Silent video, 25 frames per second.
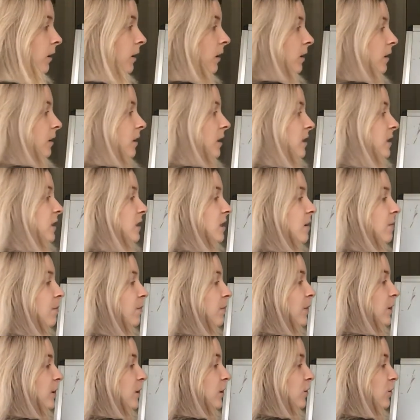This number
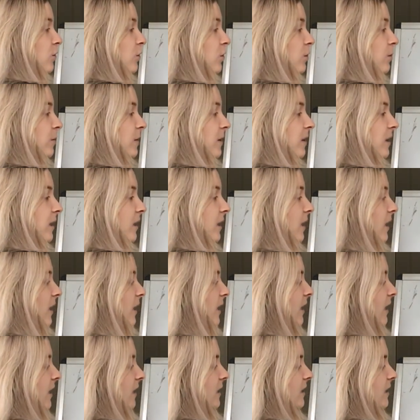you should be
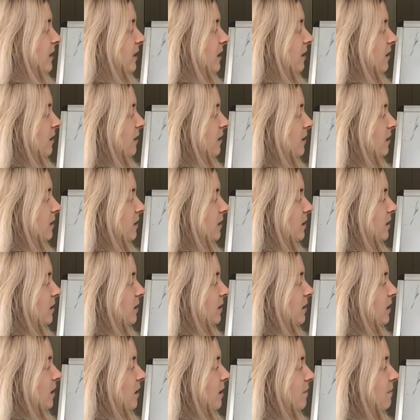thinking is the
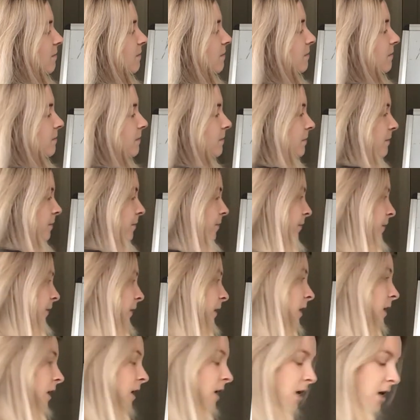sum.
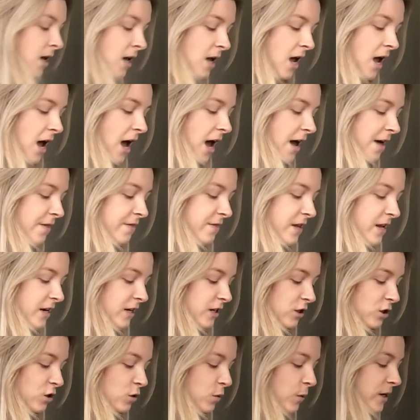And
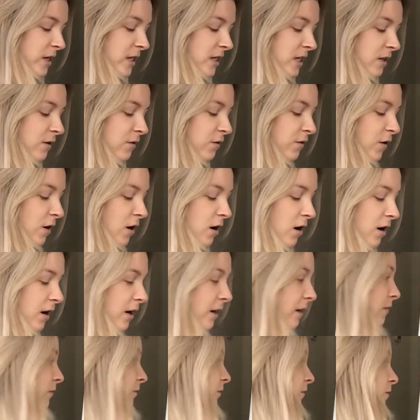then
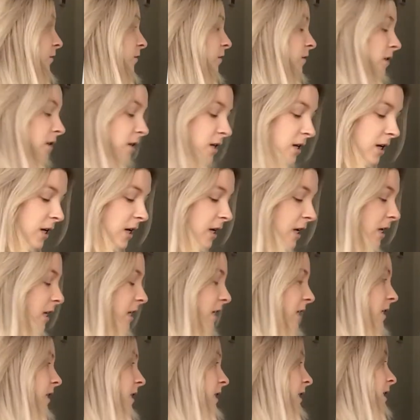25
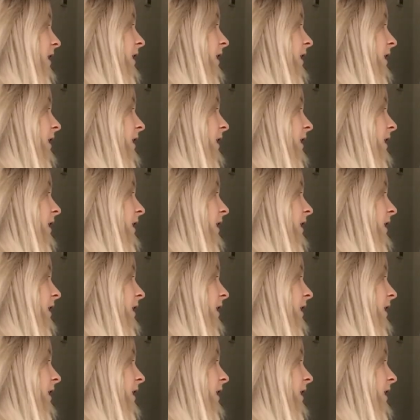is